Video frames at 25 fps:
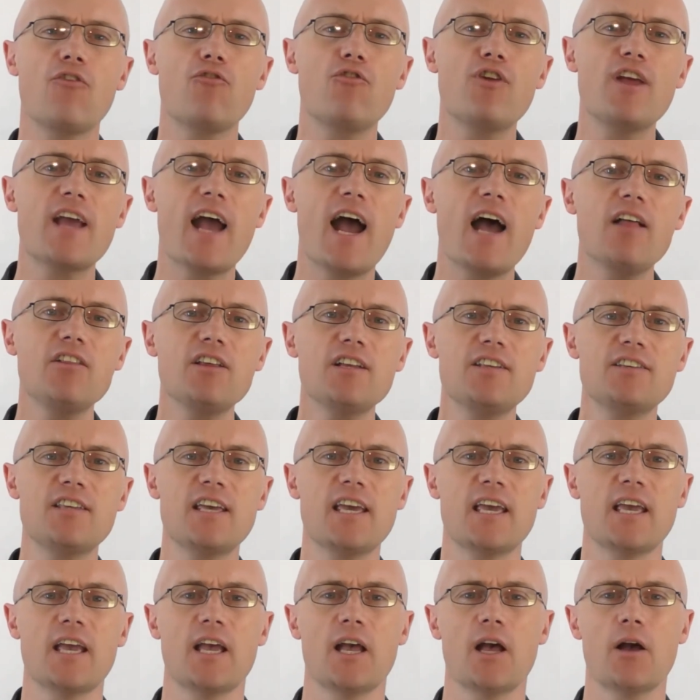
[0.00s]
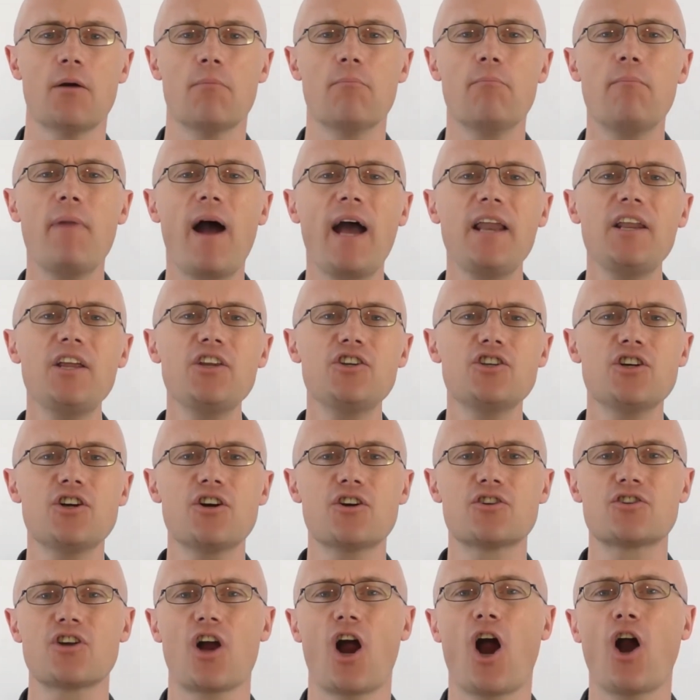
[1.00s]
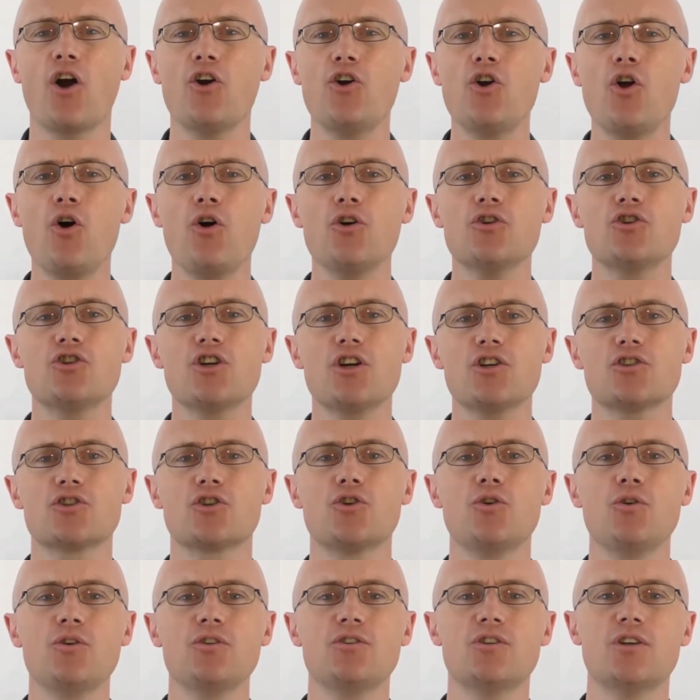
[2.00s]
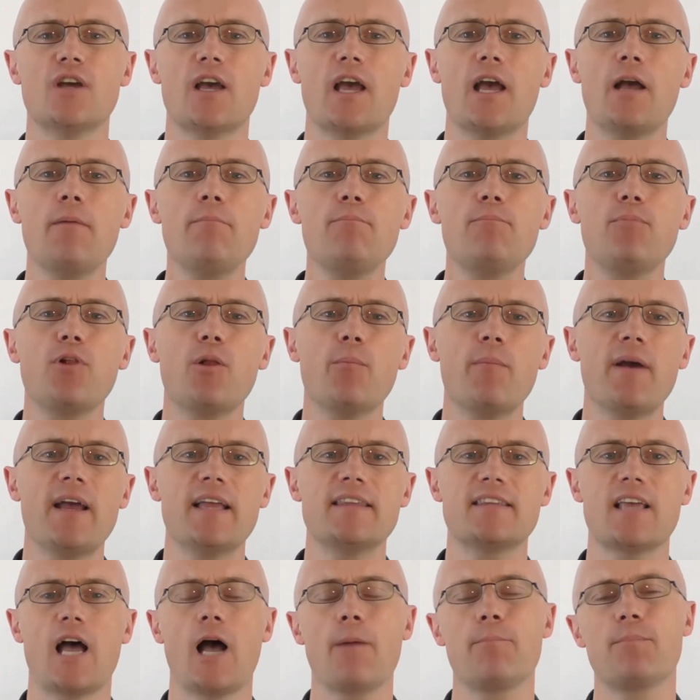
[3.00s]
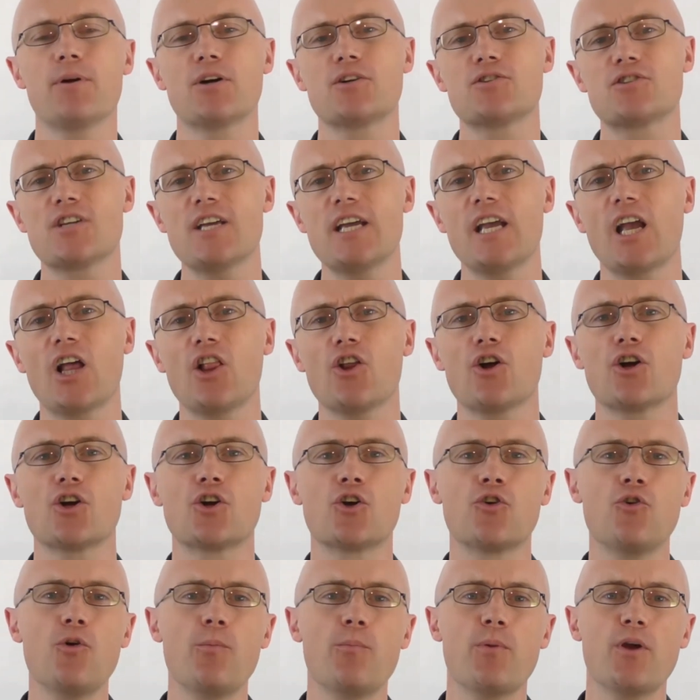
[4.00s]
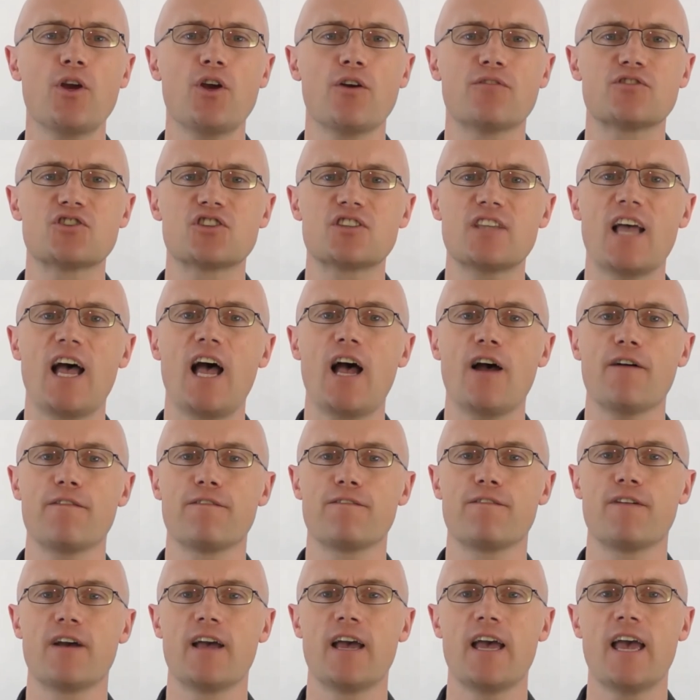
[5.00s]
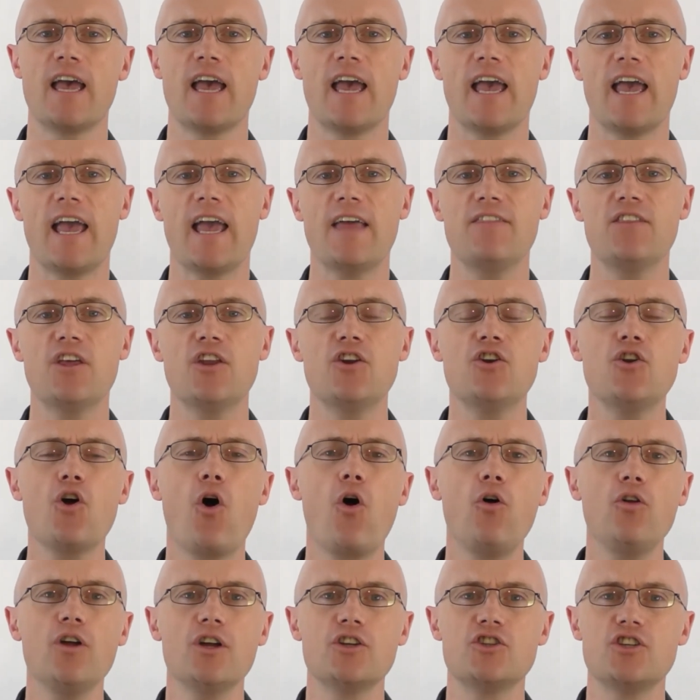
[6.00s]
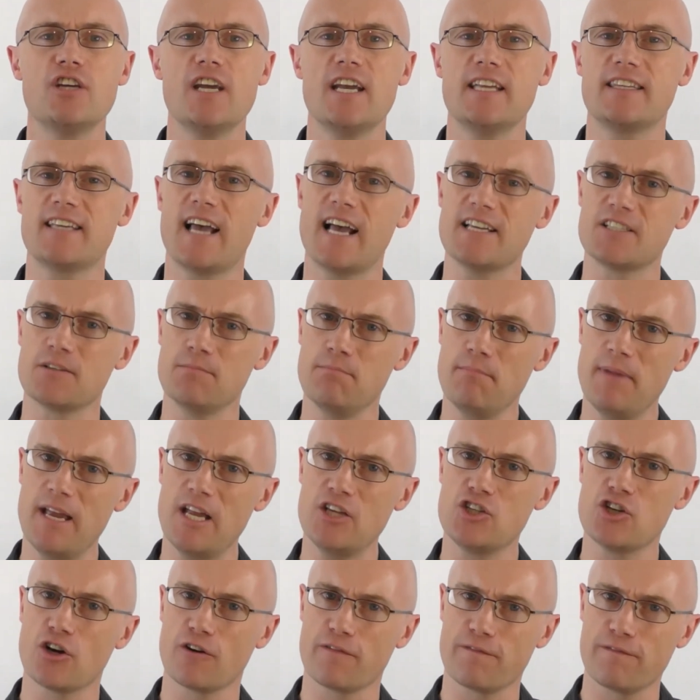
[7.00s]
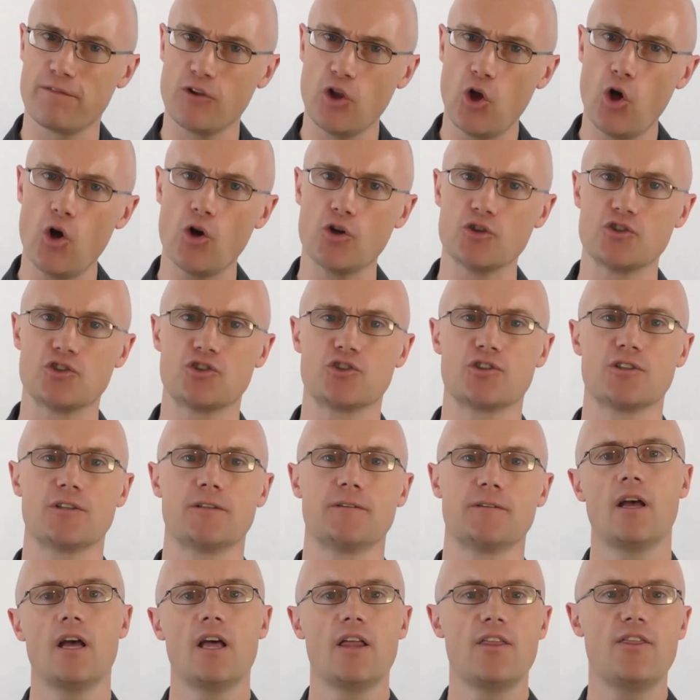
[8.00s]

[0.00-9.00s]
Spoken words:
reality, managers are not just going to implement a particular grouping of staff in the knowledge it has major flaws.